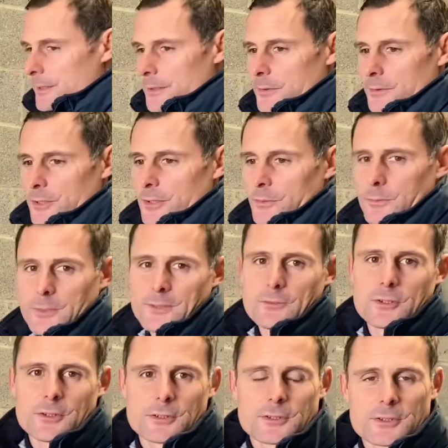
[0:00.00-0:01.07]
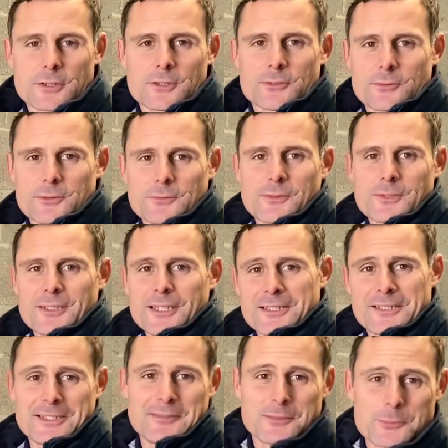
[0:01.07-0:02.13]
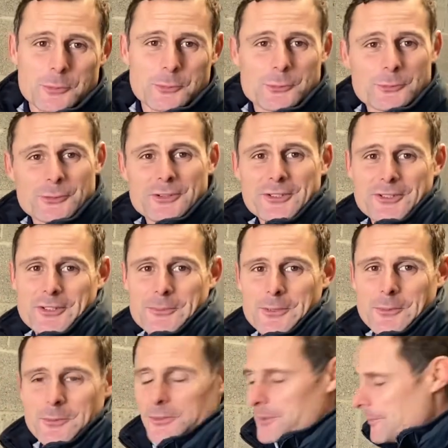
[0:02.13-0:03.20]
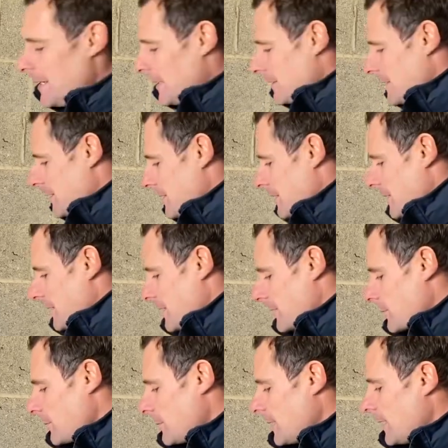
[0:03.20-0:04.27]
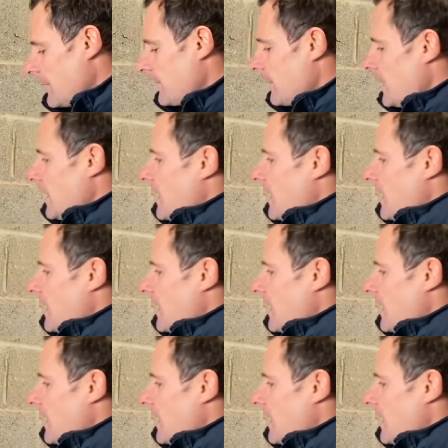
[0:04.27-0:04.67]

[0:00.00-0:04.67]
you know, we've got sort of sensitive sport horses, so we want the best, so that's what we have.